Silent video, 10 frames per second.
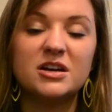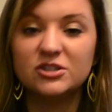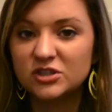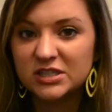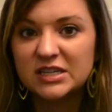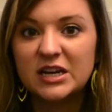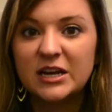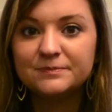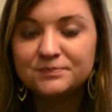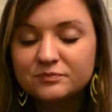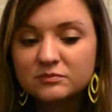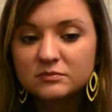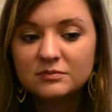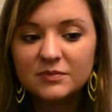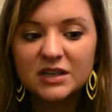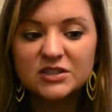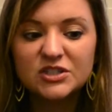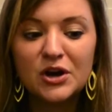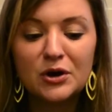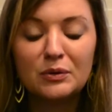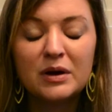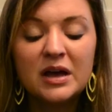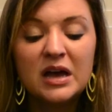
interested in. So